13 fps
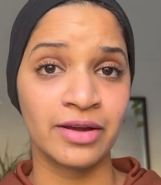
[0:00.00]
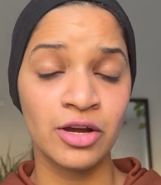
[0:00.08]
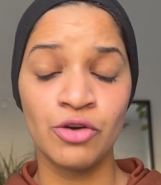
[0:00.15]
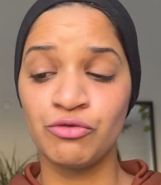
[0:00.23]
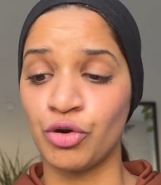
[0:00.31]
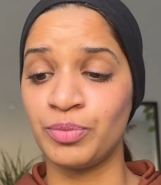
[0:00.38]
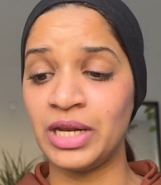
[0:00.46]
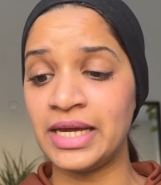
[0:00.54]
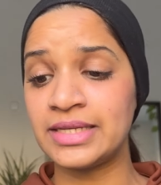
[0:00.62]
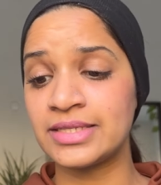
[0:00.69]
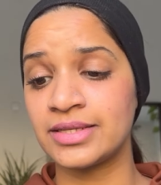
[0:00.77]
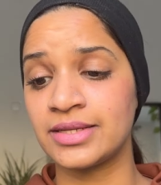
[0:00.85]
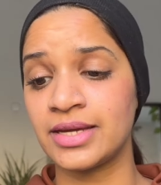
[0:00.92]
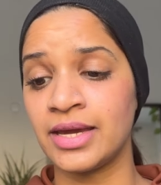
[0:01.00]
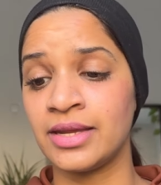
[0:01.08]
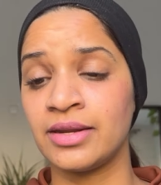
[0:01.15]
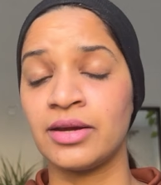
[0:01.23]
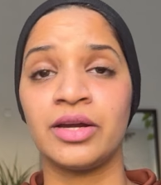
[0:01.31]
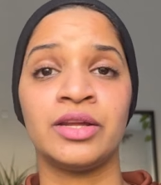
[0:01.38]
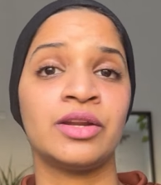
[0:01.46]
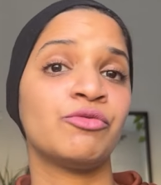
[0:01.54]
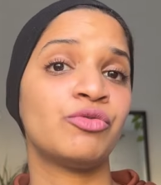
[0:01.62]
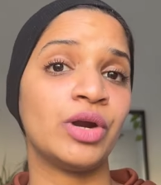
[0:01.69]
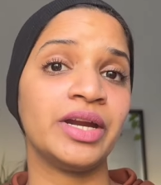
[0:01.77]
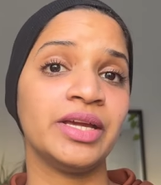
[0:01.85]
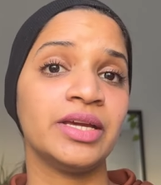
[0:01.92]
formulated in a
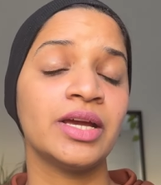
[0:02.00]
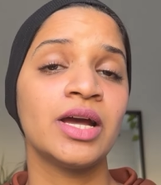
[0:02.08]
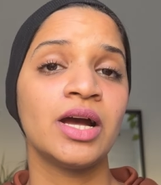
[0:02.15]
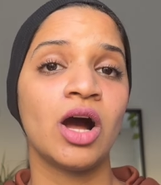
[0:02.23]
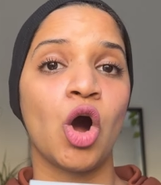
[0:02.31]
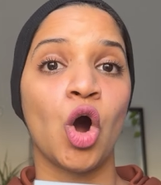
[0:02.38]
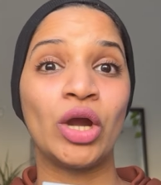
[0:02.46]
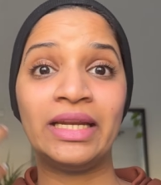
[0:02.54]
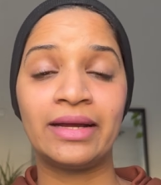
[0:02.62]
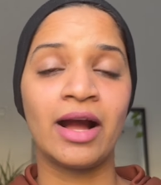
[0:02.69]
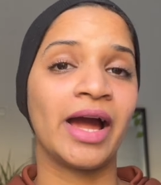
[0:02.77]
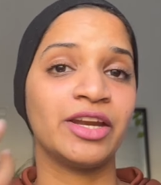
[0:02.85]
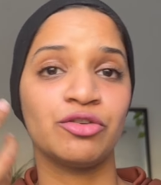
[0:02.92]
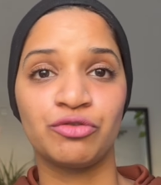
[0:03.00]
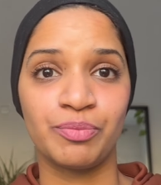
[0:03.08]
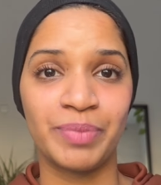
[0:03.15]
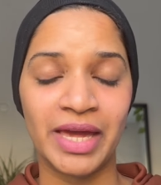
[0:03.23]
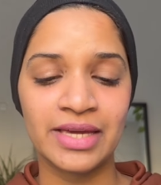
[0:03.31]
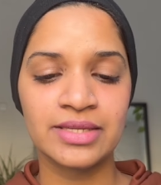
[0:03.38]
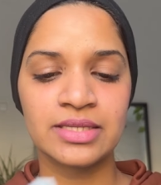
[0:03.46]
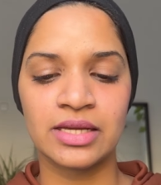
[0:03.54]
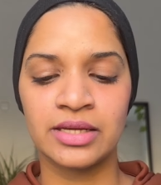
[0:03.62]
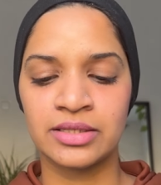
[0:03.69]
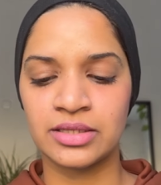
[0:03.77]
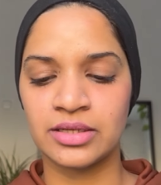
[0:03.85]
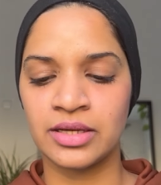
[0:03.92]
very oil kind of a base.
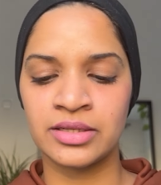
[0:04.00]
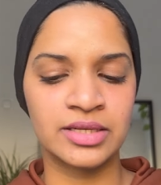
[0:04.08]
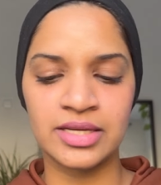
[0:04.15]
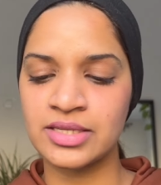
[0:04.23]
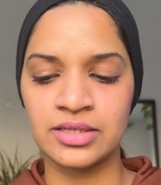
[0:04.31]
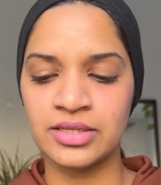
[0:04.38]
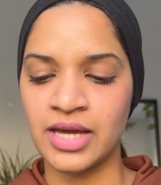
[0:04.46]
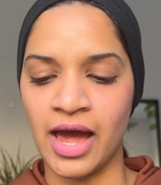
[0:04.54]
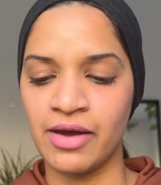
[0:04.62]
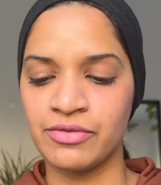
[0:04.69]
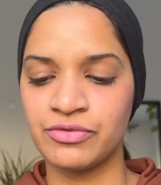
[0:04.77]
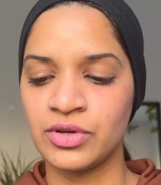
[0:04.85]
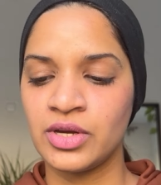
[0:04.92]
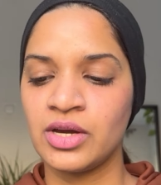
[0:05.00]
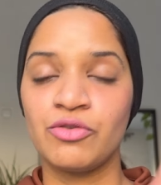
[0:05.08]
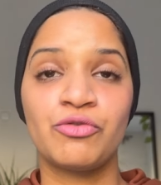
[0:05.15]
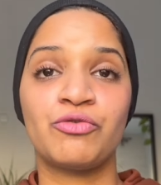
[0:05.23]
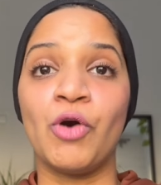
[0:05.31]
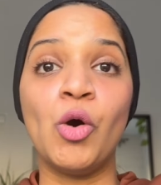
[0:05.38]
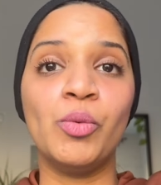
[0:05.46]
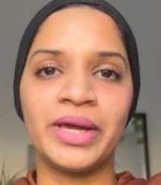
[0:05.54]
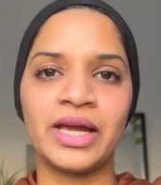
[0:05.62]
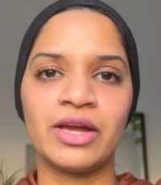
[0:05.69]
It doesn't have foaming